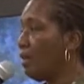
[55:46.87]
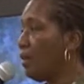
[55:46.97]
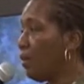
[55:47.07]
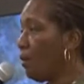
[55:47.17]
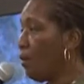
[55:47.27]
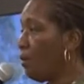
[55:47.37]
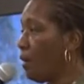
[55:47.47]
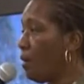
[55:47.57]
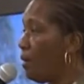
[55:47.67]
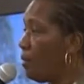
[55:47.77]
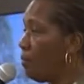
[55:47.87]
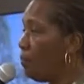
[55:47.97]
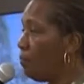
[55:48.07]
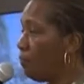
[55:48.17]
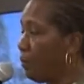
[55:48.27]
that are uh,
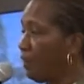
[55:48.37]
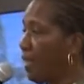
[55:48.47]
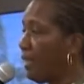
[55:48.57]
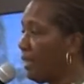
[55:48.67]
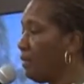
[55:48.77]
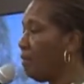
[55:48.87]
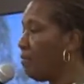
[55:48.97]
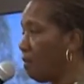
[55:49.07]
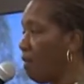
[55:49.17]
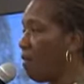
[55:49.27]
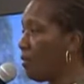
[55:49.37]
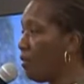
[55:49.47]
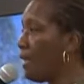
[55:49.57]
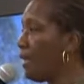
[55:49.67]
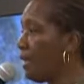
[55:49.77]
providing
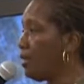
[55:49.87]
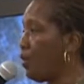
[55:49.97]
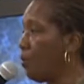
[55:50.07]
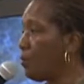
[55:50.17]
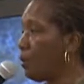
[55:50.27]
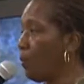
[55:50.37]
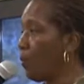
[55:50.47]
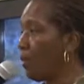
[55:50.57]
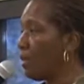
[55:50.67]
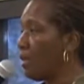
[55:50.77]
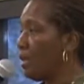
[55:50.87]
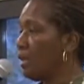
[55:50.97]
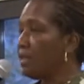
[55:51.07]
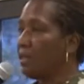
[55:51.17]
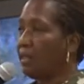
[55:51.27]
also that in home support.
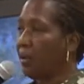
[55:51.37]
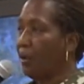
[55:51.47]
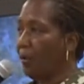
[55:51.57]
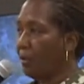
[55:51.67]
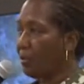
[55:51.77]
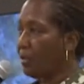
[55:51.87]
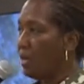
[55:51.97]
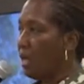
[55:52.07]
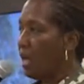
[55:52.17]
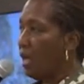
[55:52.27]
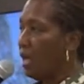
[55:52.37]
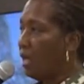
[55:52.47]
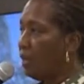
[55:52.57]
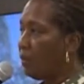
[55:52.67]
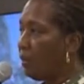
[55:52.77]
Didi Hirsch,
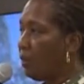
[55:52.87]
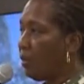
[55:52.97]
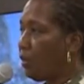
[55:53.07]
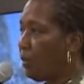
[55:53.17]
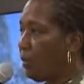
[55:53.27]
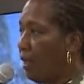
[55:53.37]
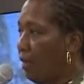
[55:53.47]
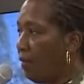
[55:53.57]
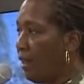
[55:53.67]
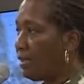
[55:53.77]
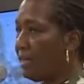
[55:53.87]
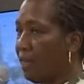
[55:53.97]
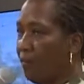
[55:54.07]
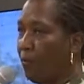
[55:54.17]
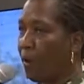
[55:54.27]
um, Community Mental Health, has the
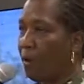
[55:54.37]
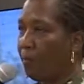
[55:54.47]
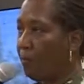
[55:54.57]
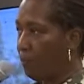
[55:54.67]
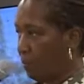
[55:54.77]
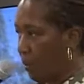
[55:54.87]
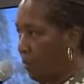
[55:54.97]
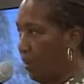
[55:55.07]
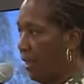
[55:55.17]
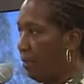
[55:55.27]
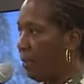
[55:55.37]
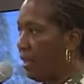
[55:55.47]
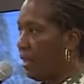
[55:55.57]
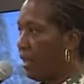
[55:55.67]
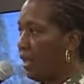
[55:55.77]
MFAR program,
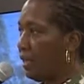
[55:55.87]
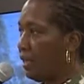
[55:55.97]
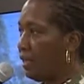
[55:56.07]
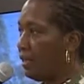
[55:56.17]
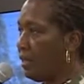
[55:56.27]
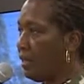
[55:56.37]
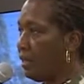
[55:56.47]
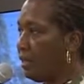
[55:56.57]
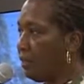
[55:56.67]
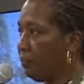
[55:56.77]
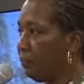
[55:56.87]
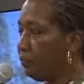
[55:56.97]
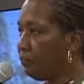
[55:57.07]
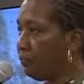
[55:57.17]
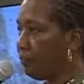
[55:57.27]
and um,
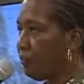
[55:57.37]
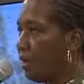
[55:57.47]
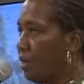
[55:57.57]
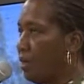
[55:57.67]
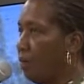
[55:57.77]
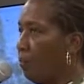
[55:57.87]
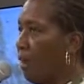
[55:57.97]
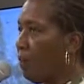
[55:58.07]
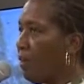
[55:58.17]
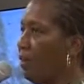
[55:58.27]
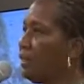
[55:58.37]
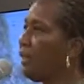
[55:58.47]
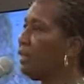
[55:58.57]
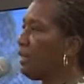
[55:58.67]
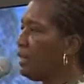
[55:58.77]

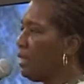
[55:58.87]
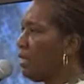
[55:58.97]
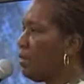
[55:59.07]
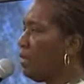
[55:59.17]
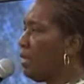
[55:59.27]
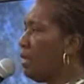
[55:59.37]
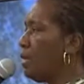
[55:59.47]
primarily Glendale,